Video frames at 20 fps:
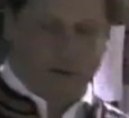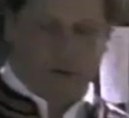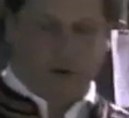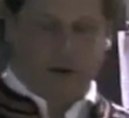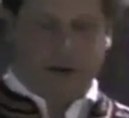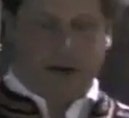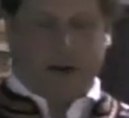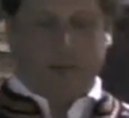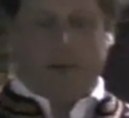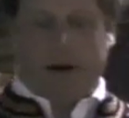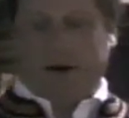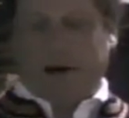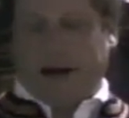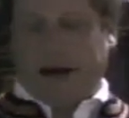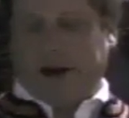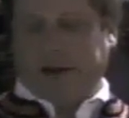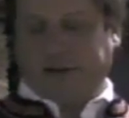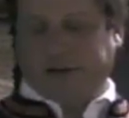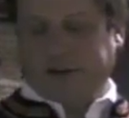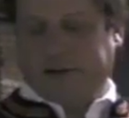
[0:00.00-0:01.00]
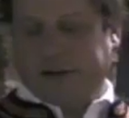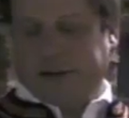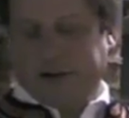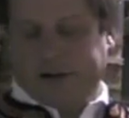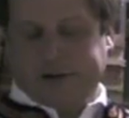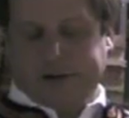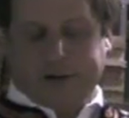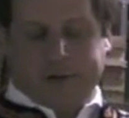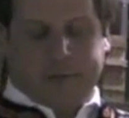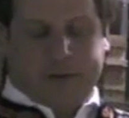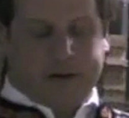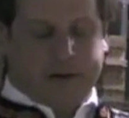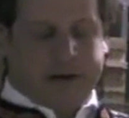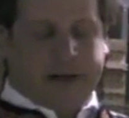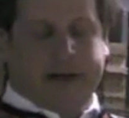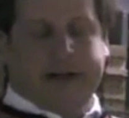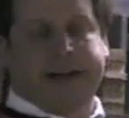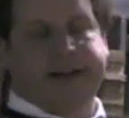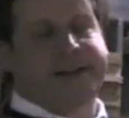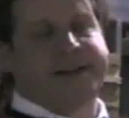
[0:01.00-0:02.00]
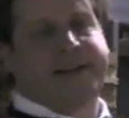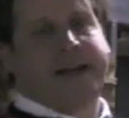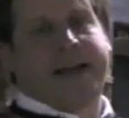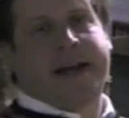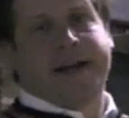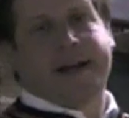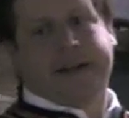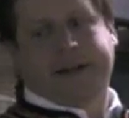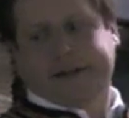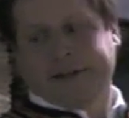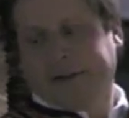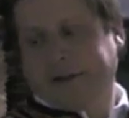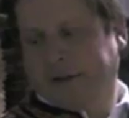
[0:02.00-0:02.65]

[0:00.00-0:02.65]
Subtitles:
unique about ash is the ability to stain it.